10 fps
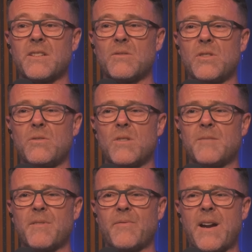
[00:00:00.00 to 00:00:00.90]
know who I
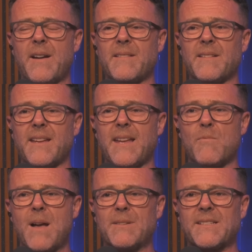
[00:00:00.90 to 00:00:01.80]
preferred in the team,
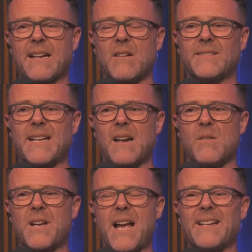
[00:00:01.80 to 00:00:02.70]
Wan-Bissaka or
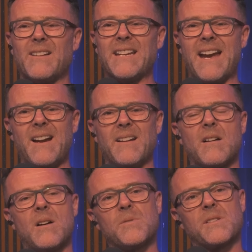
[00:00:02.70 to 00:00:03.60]
Dalot, and I erred
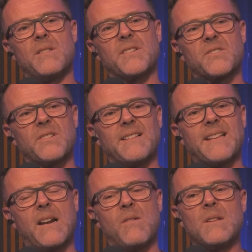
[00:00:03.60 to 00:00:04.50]
always on the side of
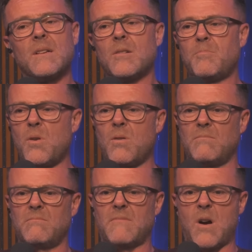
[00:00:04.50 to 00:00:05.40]
Dalot. But
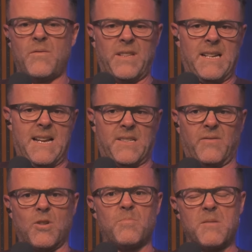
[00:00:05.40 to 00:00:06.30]
over the last
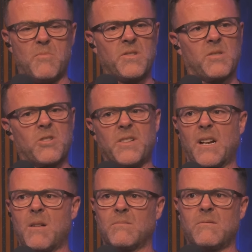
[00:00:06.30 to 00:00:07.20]
couple of months, I'm kind of
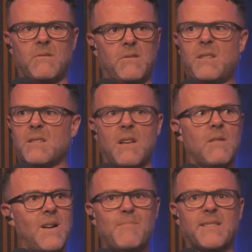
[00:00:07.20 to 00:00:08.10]
going, Jesus, no,
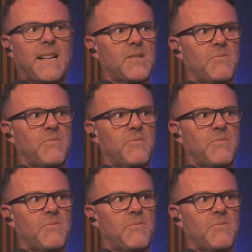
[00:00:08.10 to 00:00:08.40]
Wan-Bissaka's